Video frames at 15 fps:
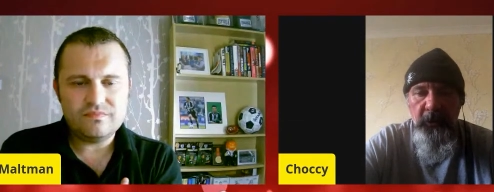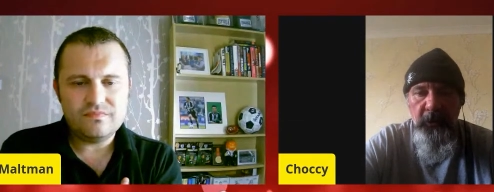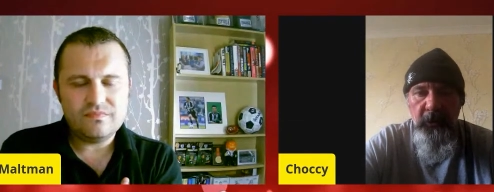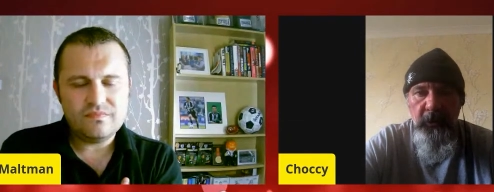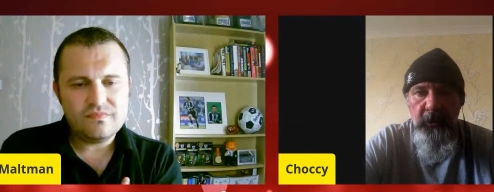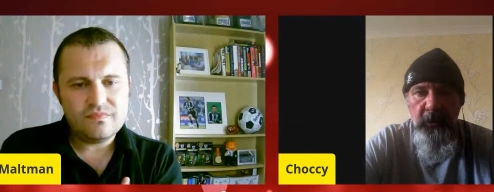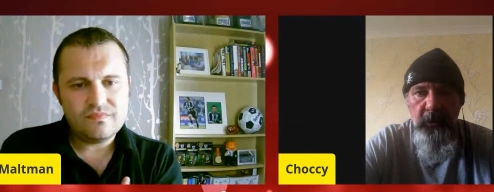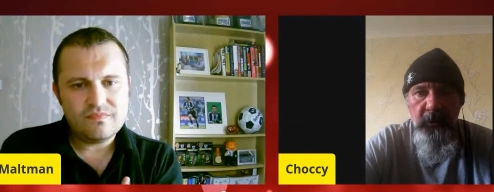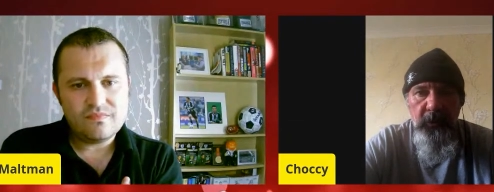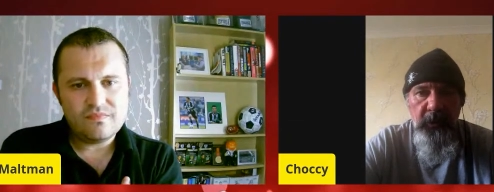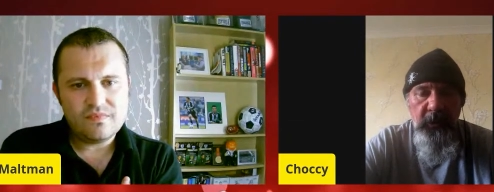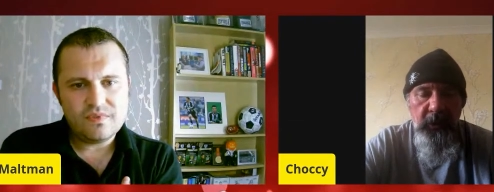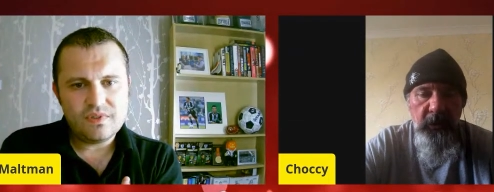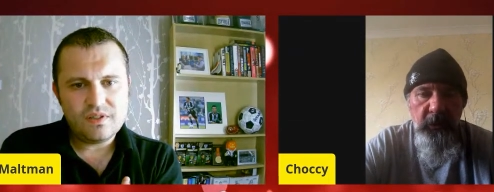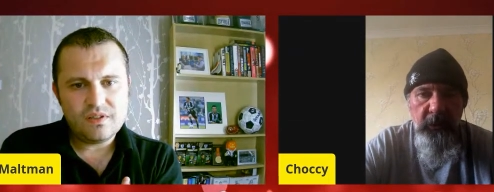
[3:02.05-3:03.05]
Speaker 1: shirt.
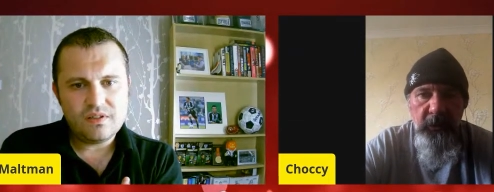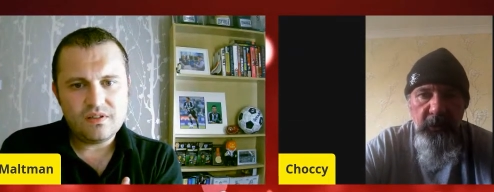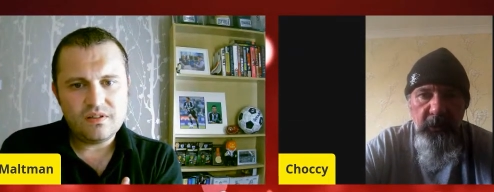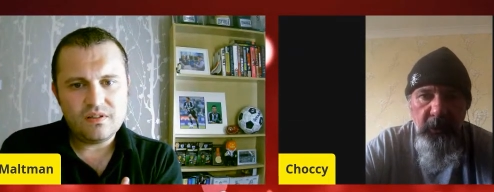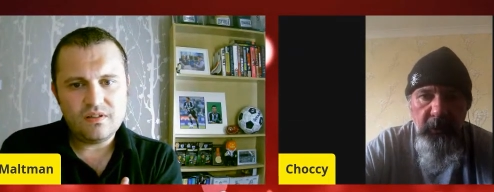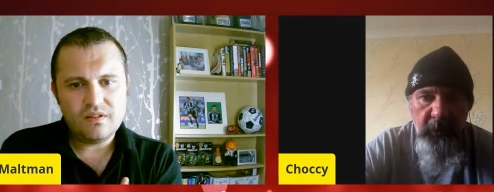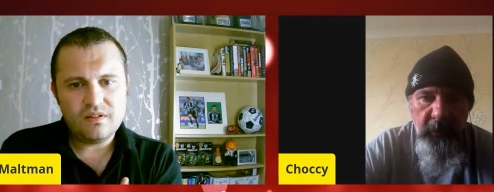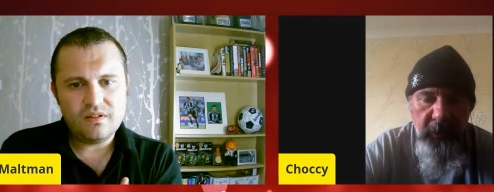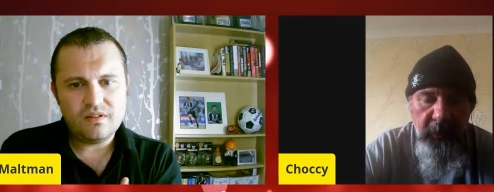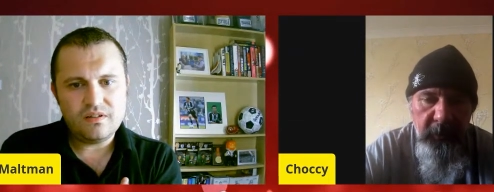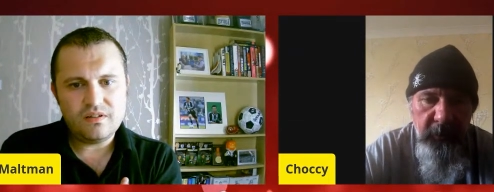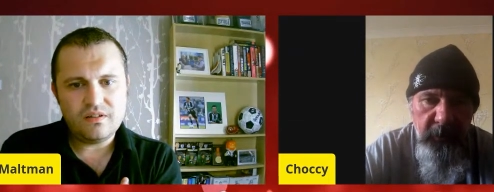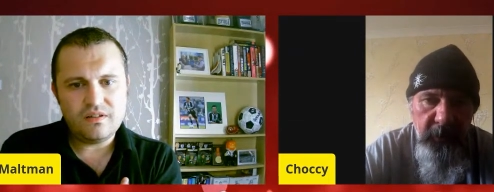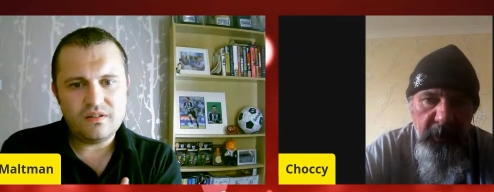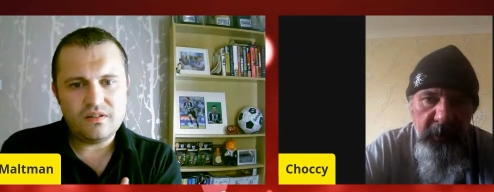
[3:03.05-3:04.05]
You got a shirt at
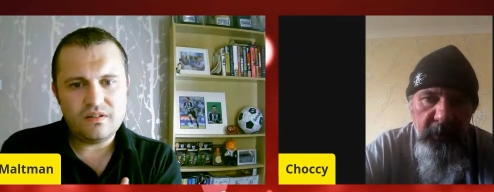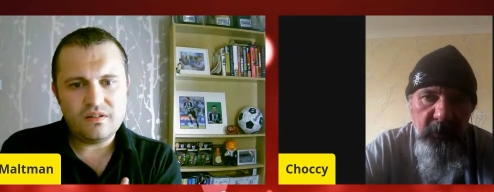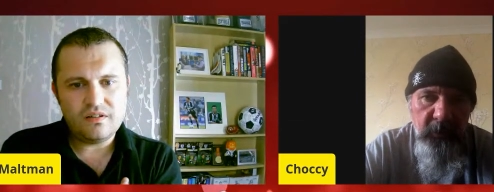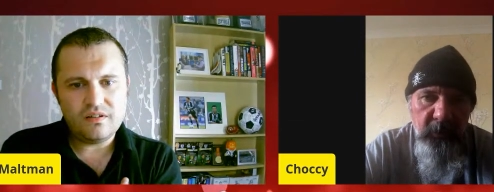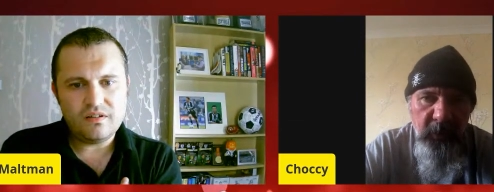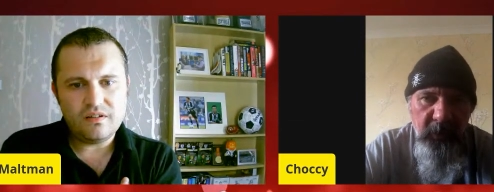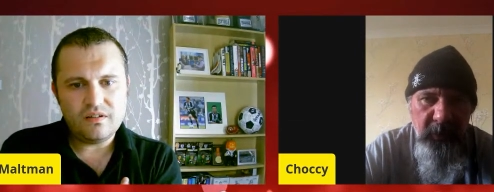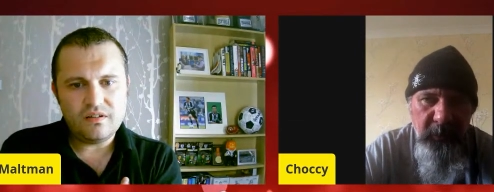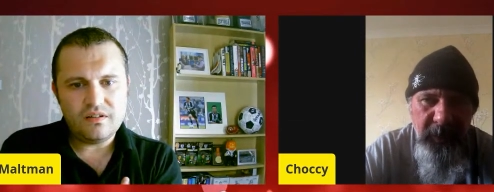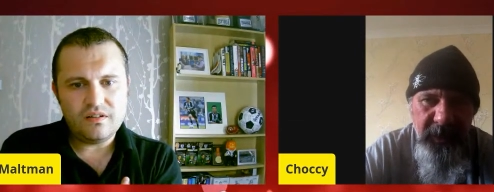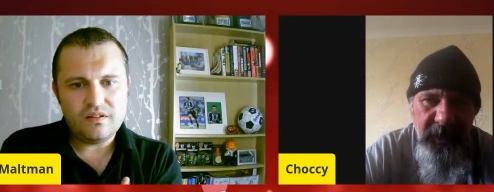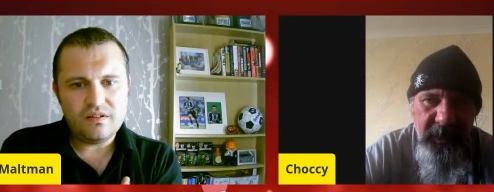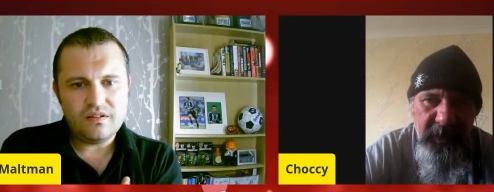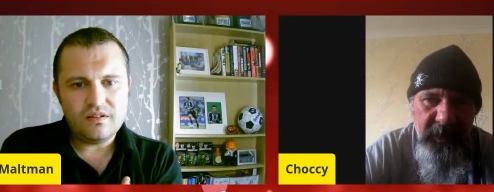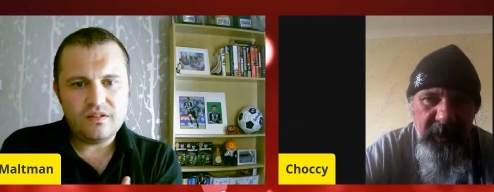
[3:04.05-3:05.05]
the end of the season. It's a
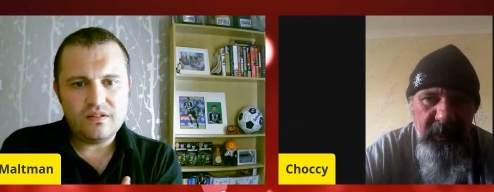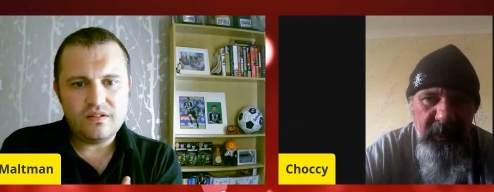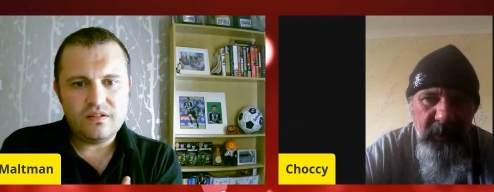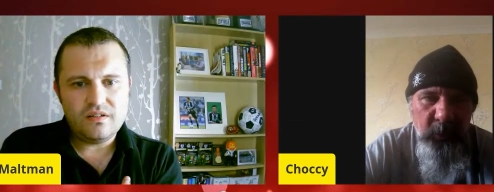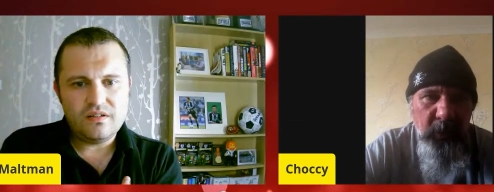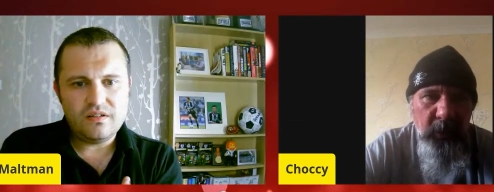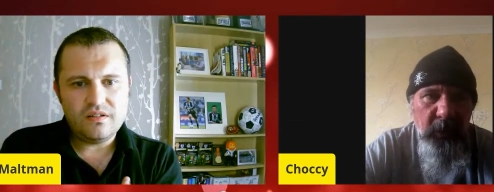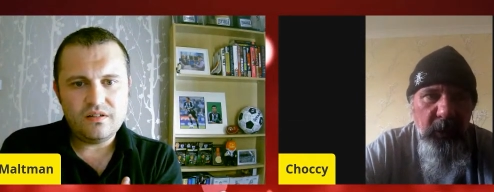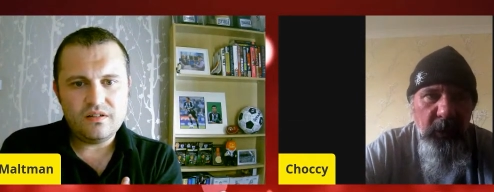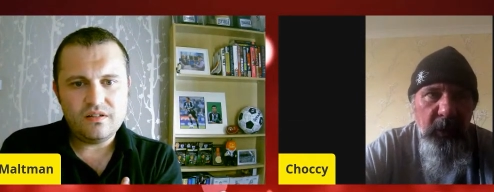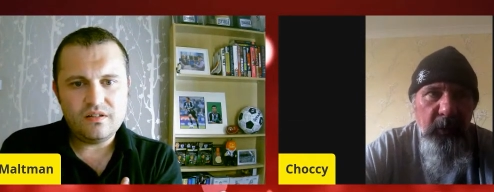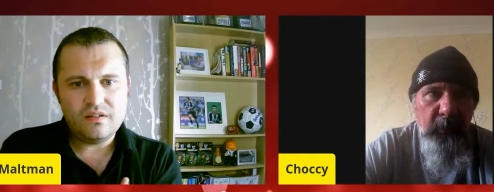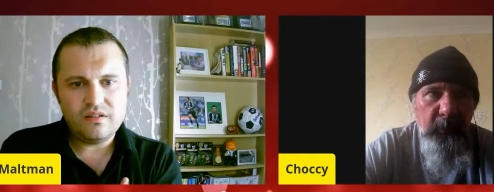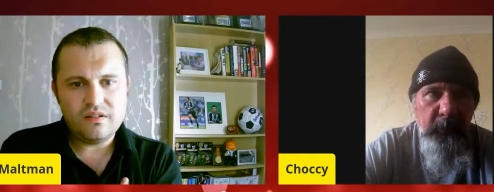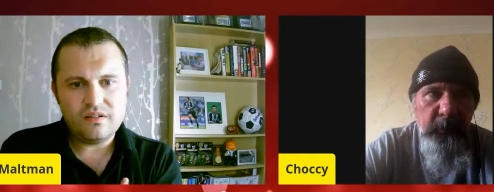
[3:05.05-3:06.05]
bit easier when